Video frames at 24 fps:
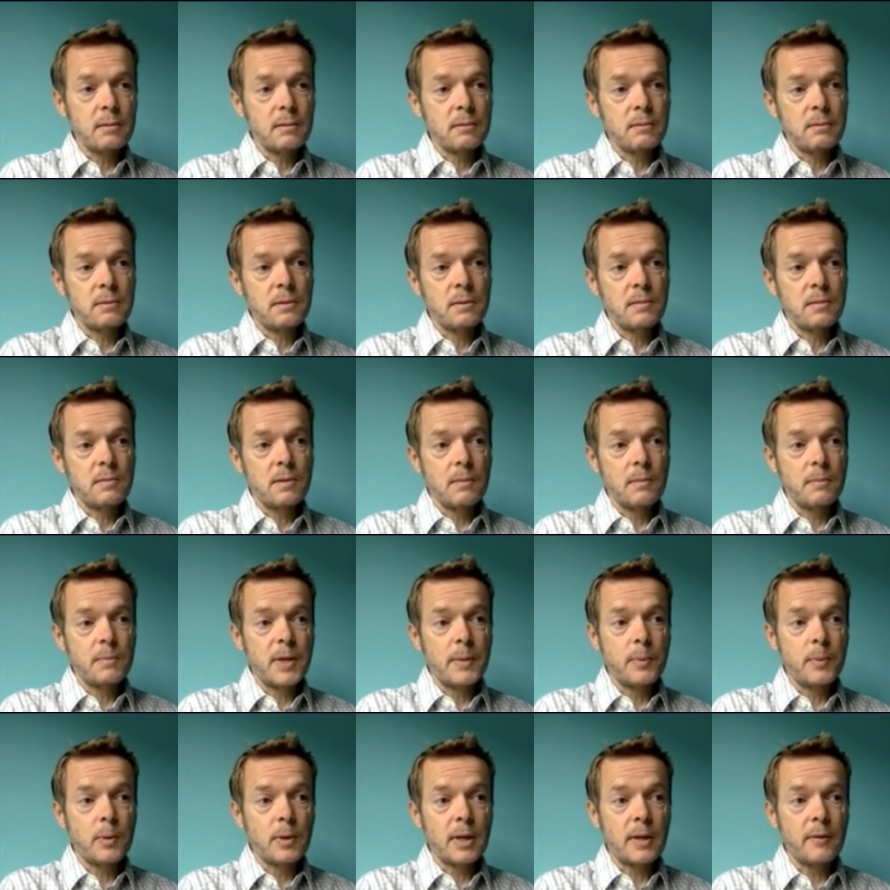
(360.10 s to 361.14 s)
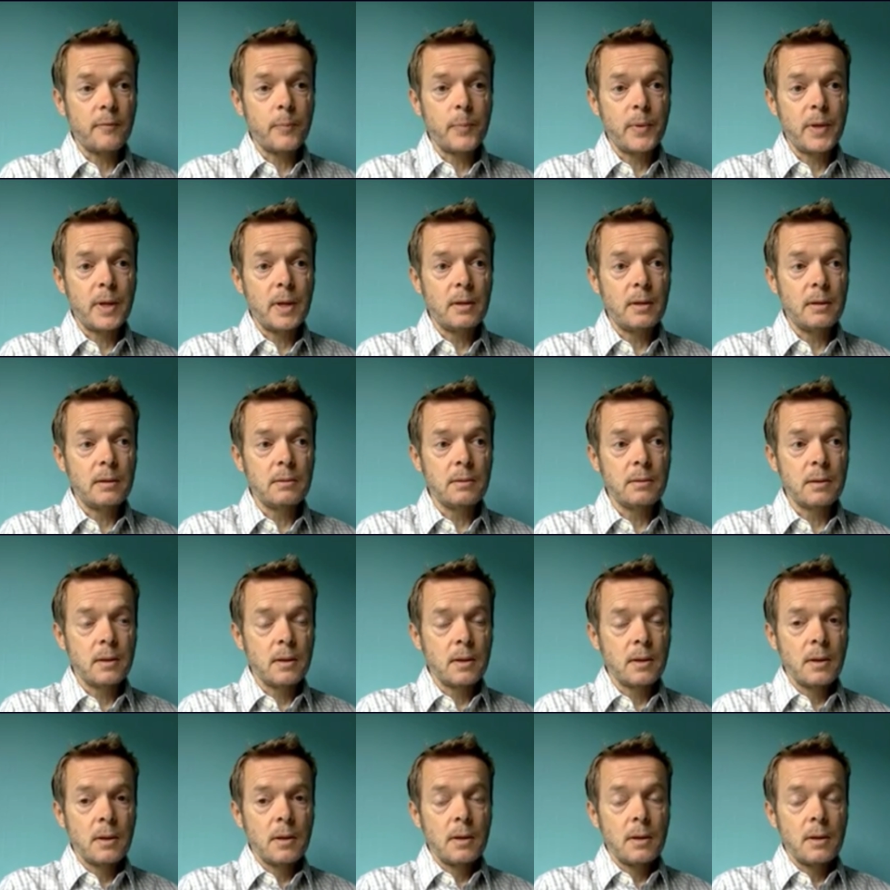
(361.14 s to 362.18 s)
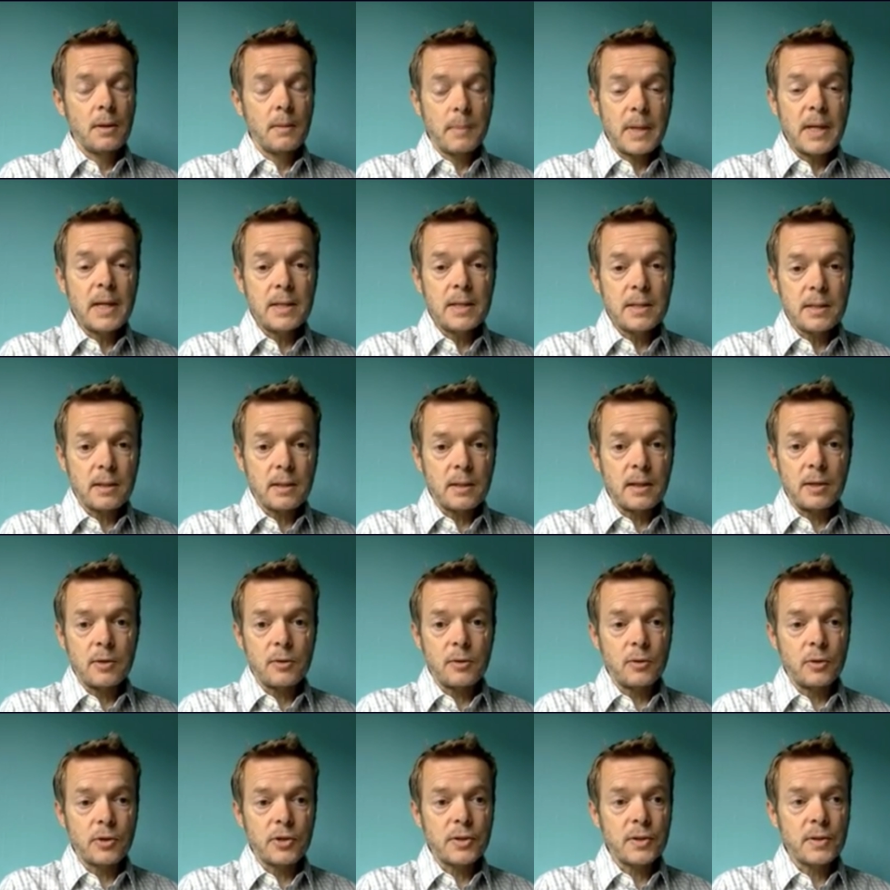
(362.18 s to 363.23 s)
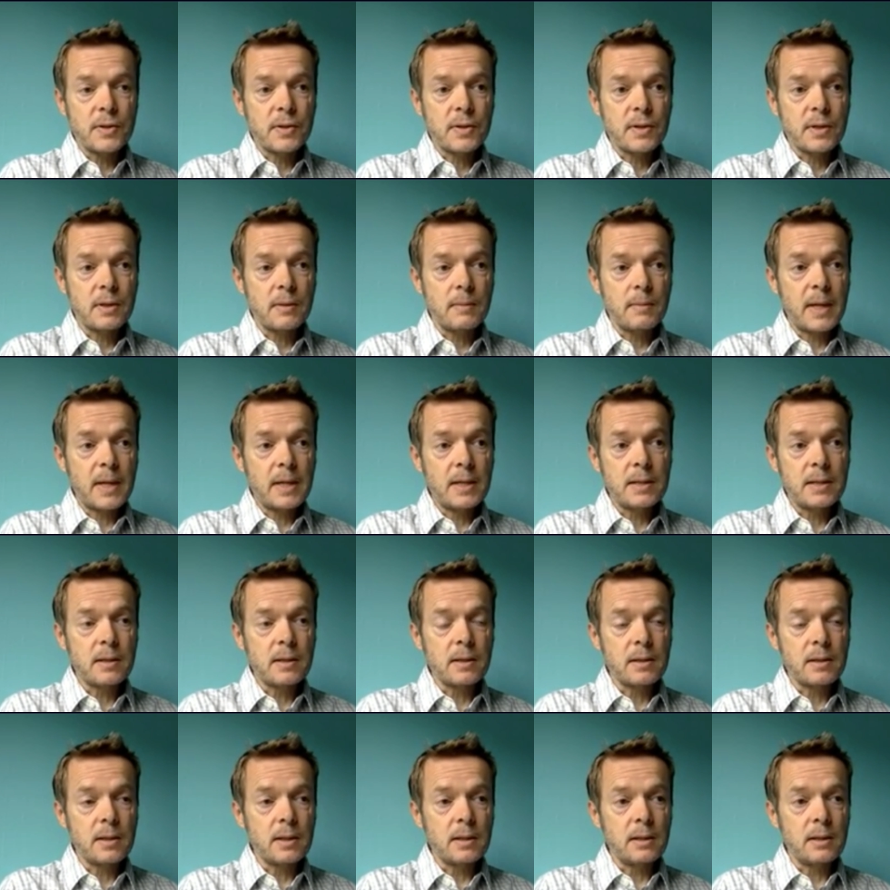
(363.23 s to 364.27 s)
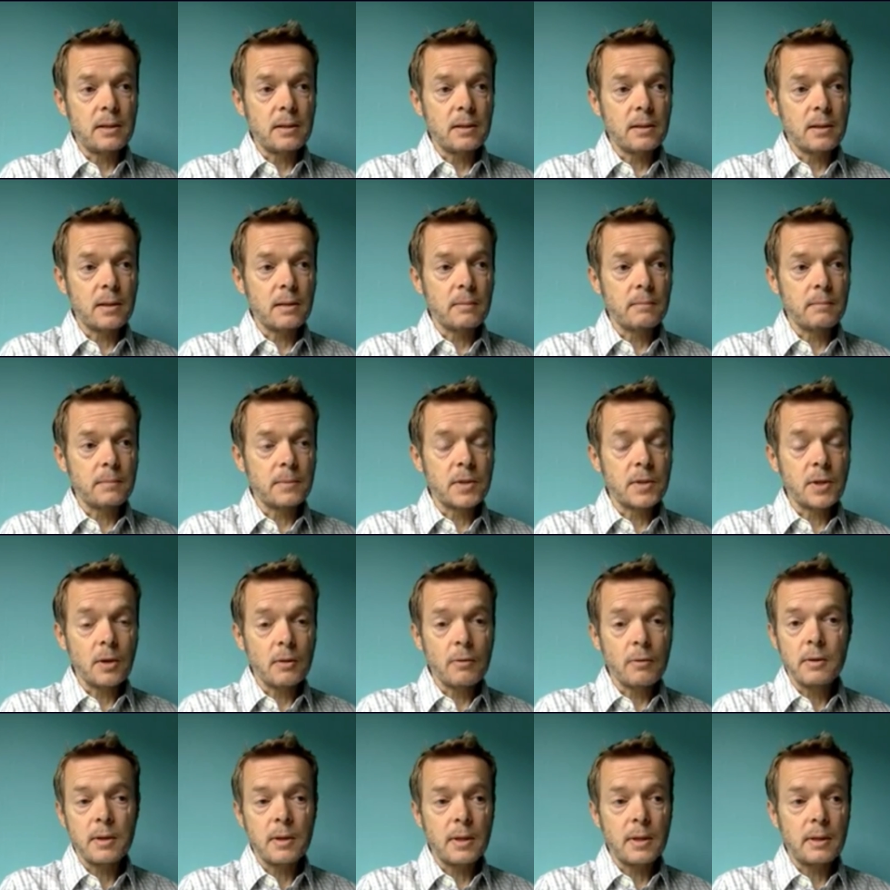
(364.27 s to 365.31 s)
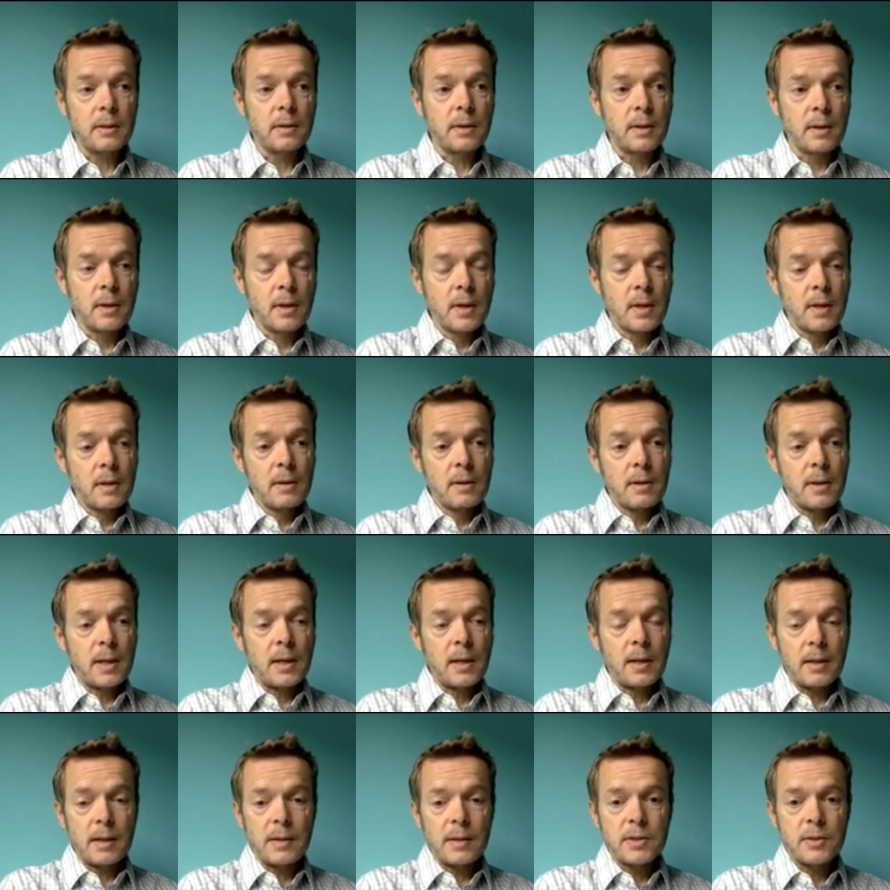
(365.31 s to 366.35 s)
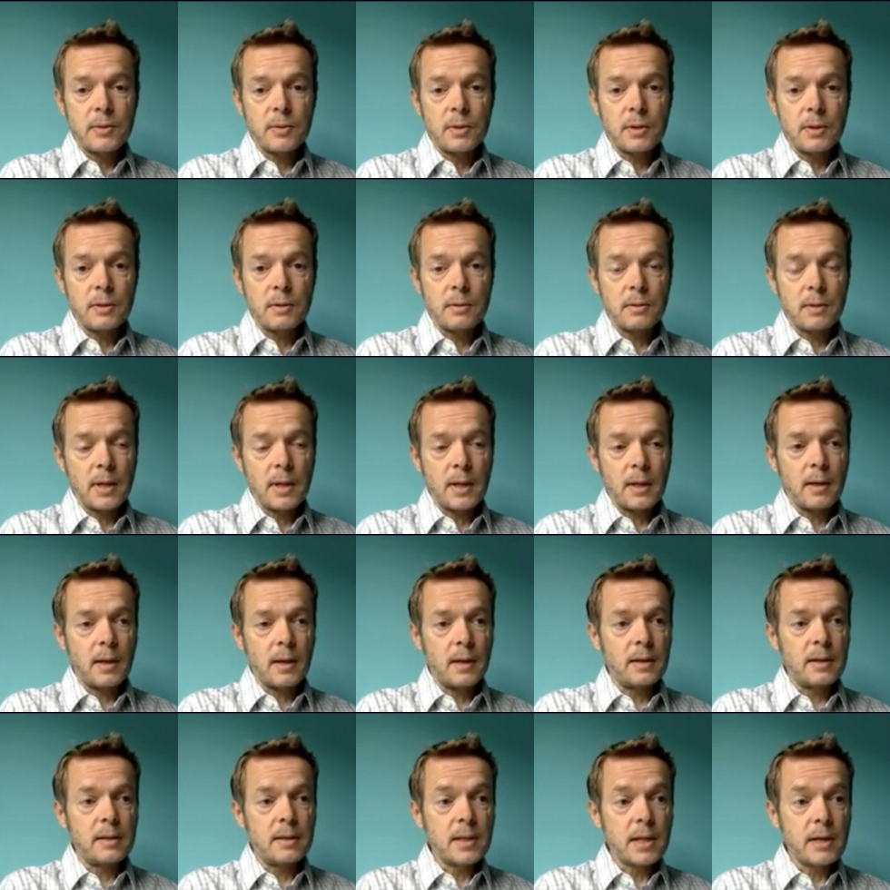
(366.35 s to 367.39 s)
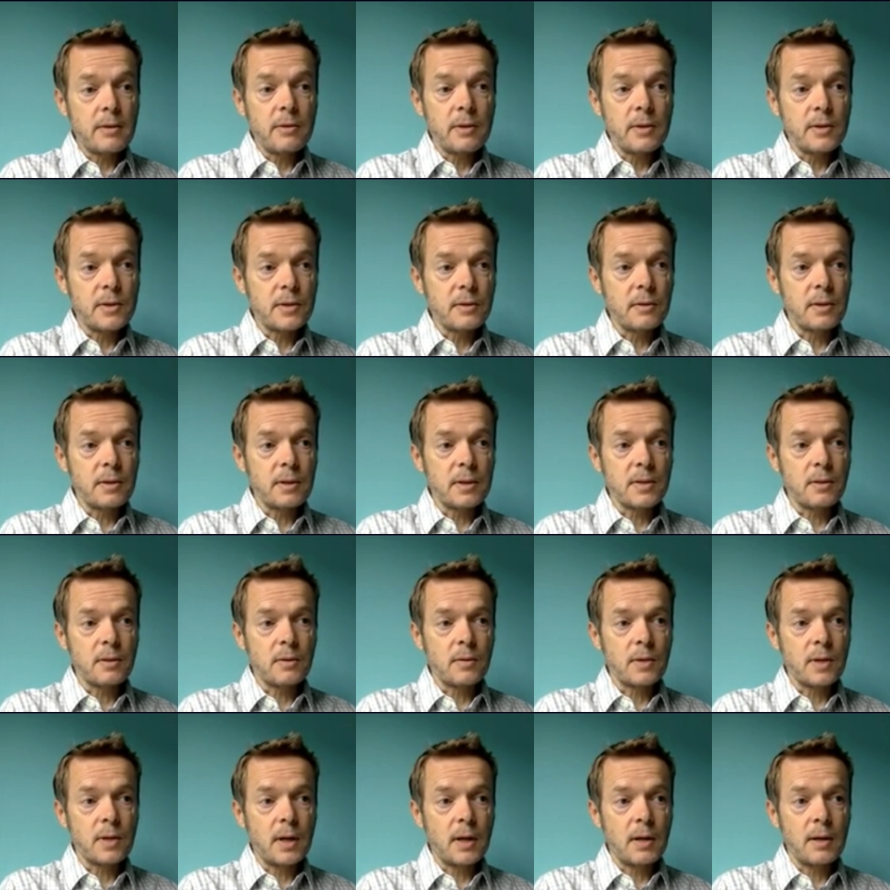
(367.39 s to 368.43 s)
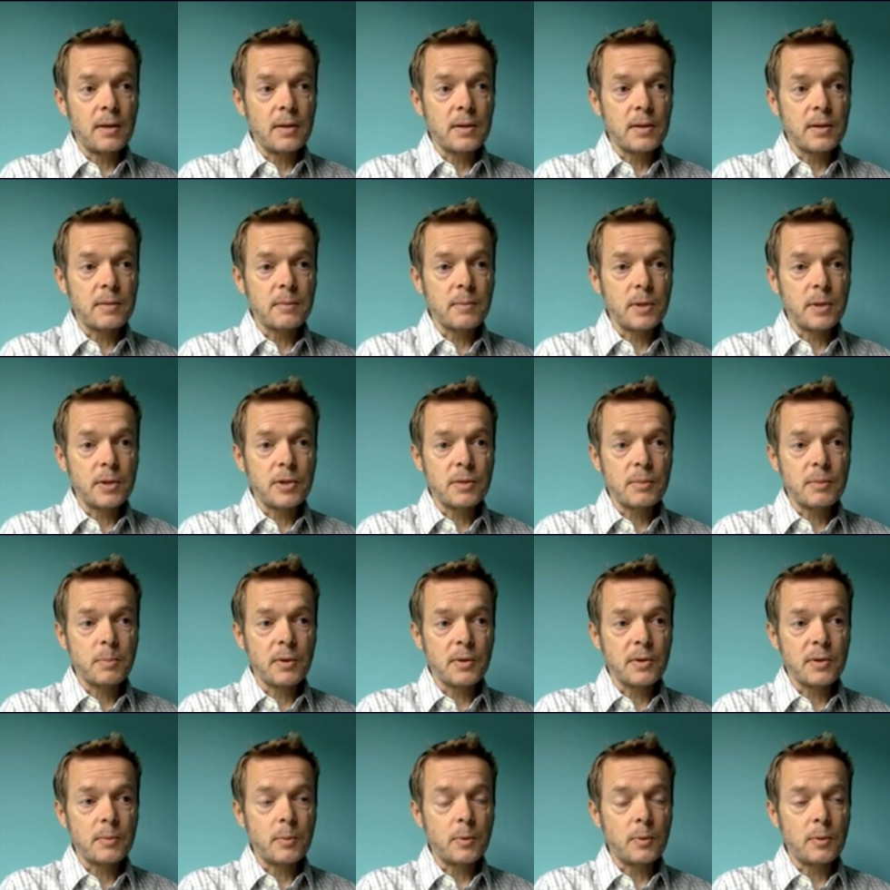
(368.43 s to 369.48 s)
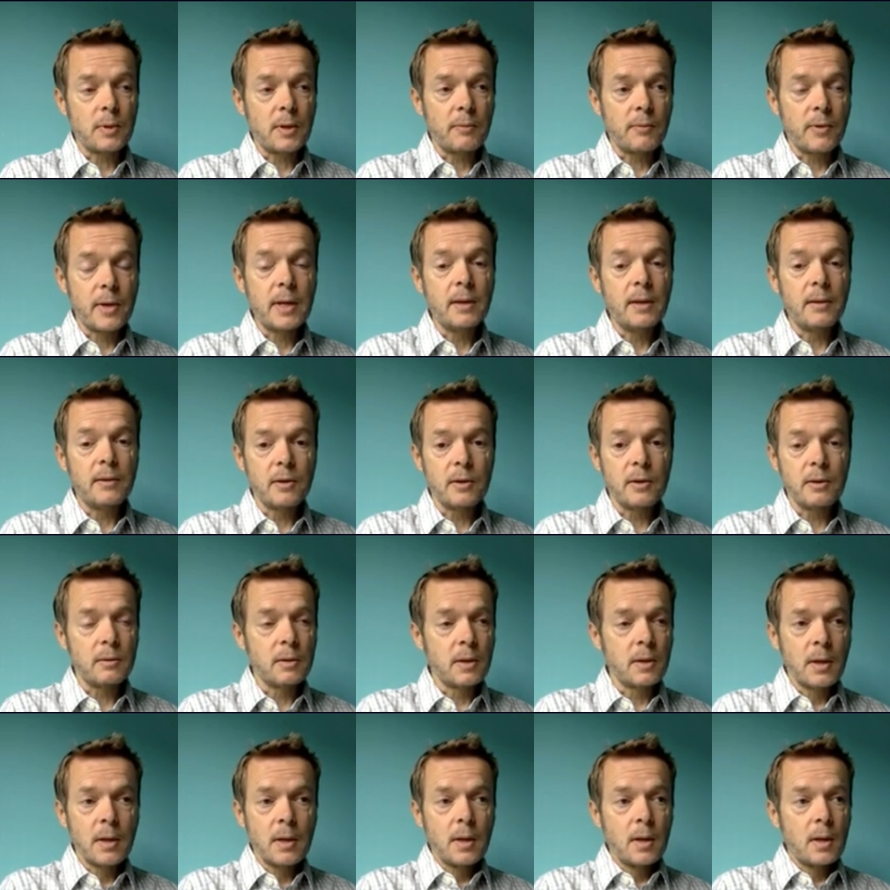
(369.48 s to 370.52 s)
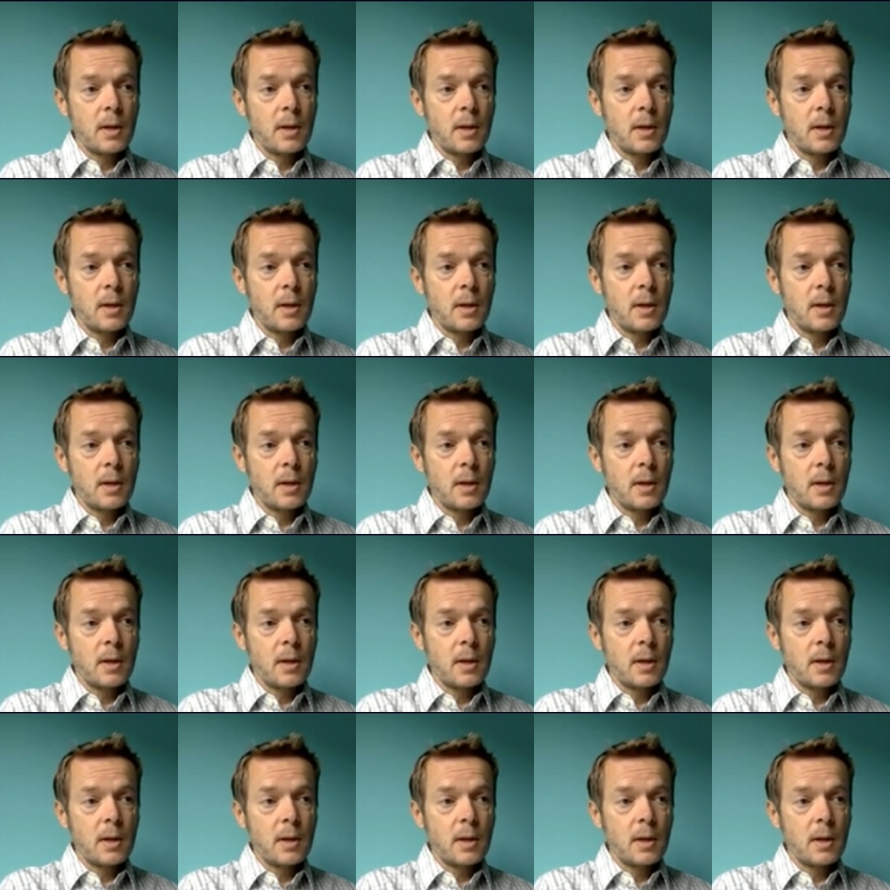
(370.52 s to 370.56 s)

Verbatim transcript: that that people have been amazingly cautious and amazingly um, tolerant and uh, to uh, and adherent to this sort of guidance as much as possible. I really do,